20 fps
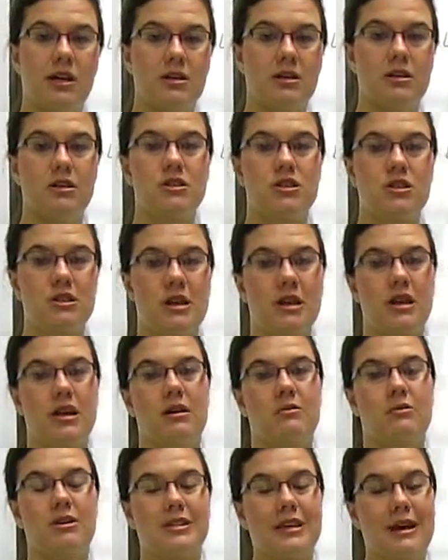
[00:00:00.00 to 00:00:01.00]

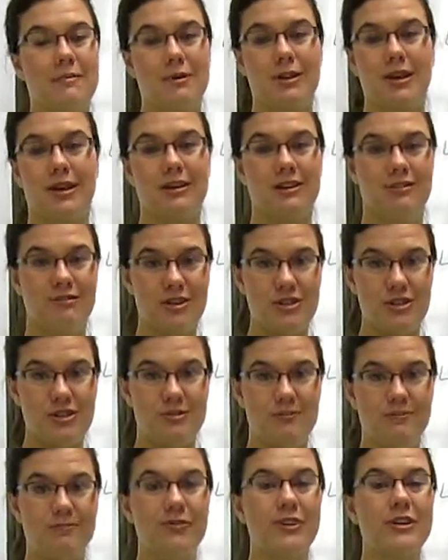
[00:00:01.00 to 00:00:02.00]
understand what's happening in
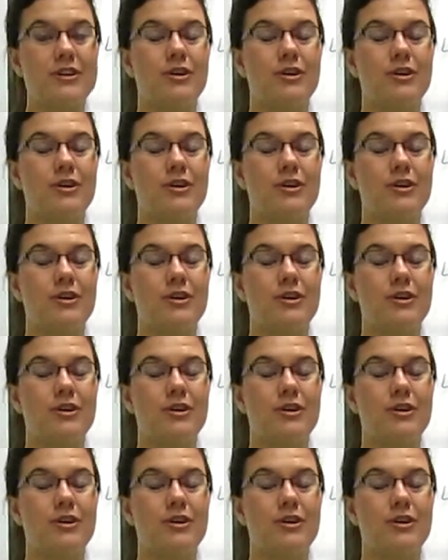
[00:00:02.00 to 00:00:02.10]
division.